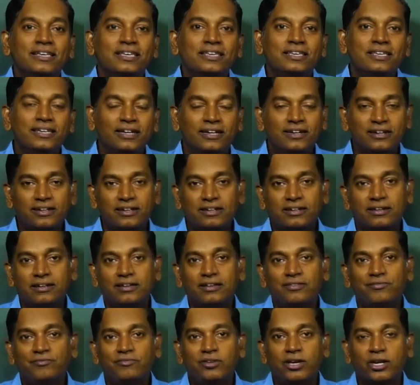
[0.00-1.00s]
Here
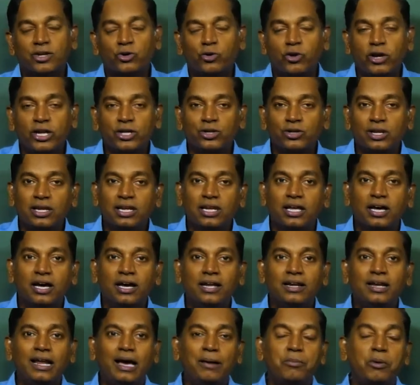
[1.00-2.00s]
we are going to
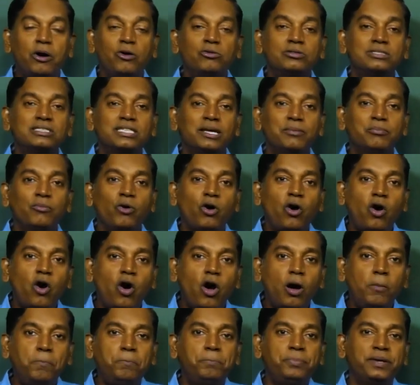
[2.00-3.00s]
learn about some
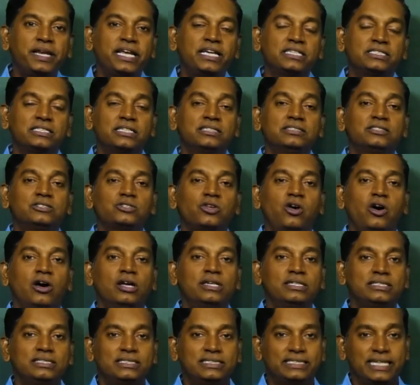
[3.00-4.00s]
operations
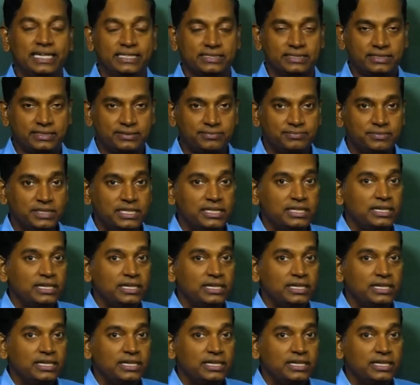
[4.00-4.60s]
on sets.